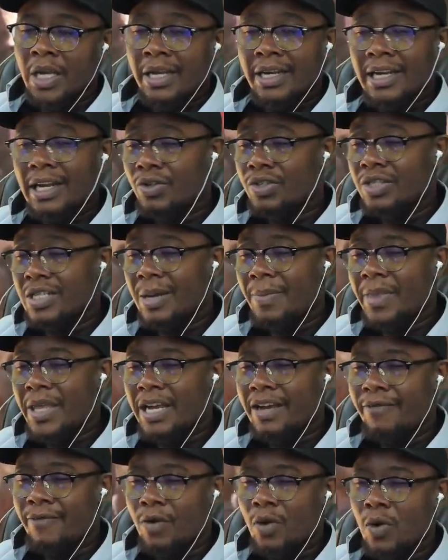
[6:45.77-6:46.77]
Now, something
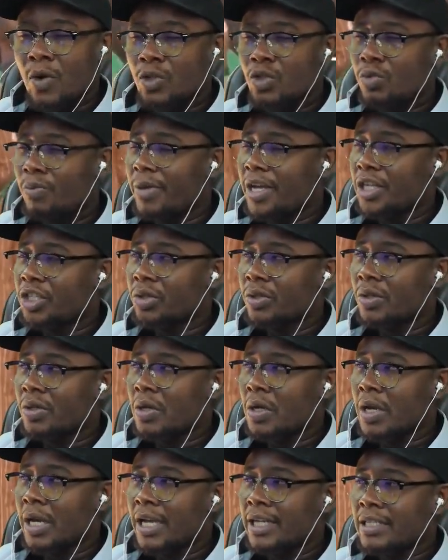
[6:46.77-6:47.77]
I forgot to mention
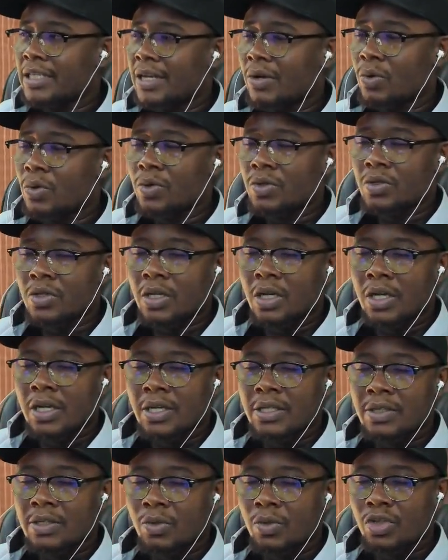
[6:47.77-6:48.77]
as I
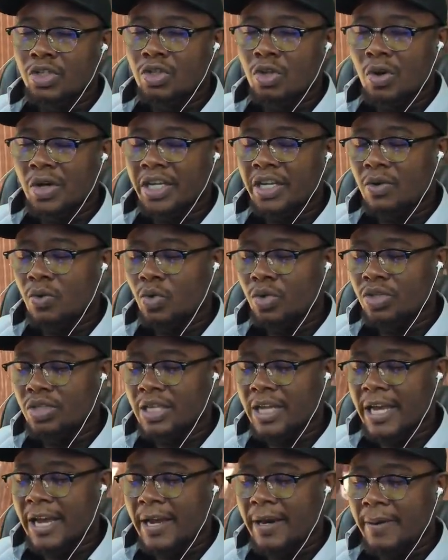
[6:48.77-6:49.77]
was talking was
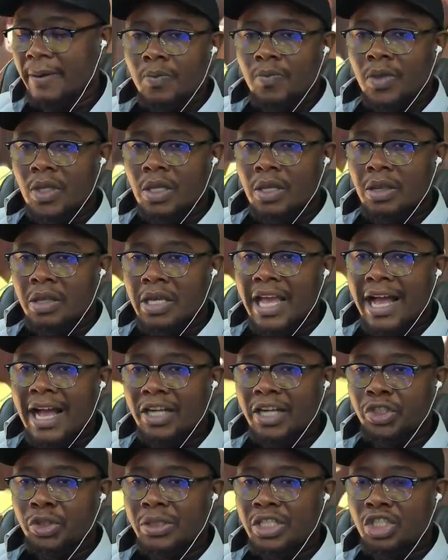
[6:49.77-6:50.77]
that they
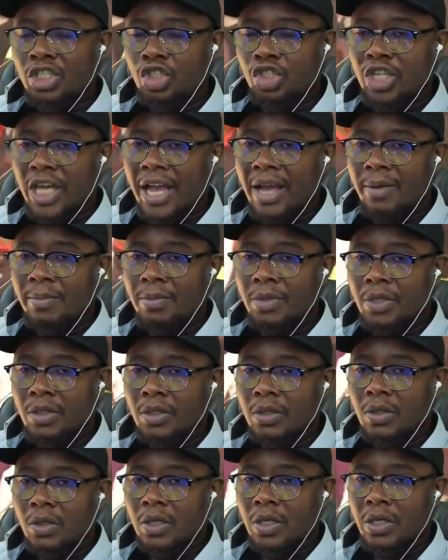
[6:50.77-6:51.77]
actually jammed
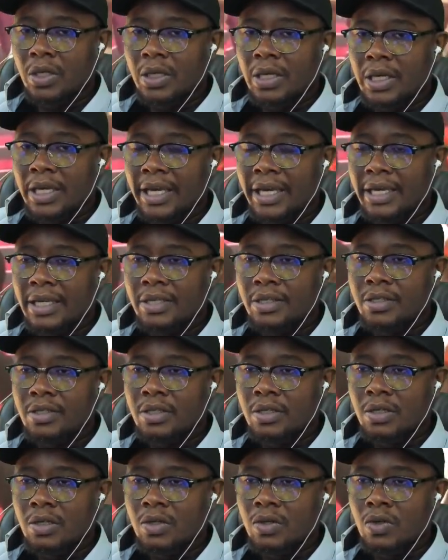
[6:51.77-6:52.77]
his
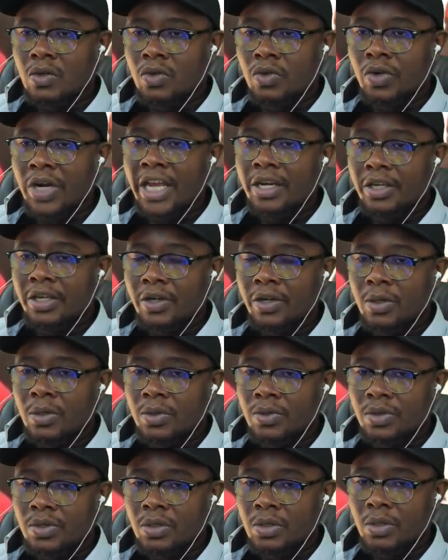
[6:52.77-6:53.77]

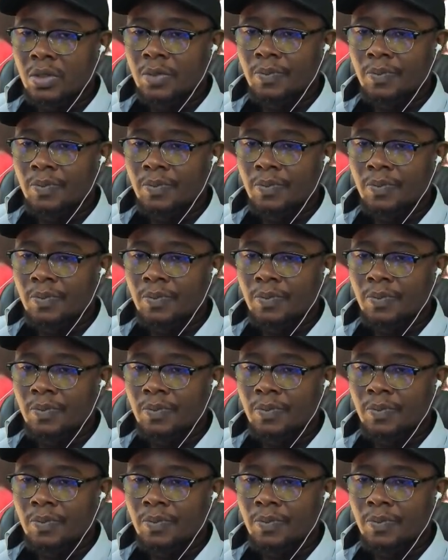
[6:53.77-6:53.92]
radios